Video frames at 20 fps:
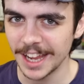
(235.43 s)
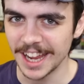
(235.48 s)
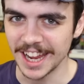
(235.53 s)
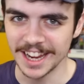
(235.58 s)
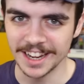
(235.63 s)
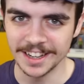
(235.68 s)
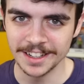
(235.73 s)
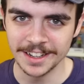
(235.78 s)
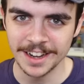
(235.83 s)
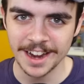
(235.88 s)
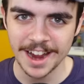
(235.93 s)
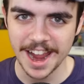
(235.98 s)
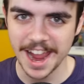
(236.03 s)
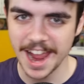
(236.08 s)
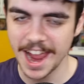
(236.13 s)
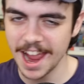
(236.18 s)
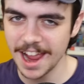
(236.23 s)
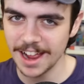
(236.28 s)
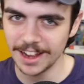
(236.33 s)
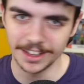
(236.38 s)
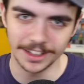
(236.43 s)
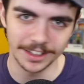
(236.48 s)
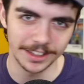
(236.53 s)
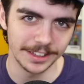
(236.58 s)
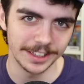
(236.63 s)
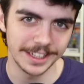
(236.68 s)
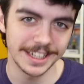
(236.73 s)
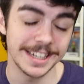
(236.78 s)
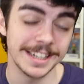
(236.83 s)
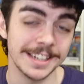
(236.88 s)
in
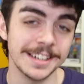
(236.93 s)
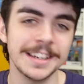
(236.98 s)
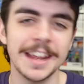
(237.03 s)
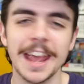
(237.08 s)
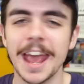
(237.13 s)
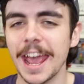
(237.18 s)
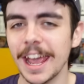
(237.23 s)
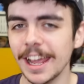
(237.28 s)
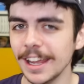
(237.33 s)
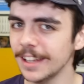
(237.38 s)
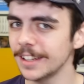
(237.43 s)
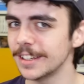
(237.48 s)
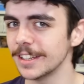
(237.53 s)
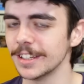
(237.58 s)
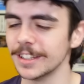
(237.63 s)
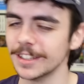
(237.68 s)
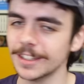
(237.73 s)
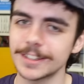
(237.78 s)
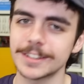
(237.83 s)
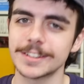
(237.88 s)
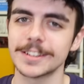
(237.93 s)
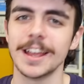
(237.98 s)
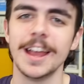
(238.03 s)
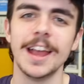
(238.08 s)
Hell, in Hades.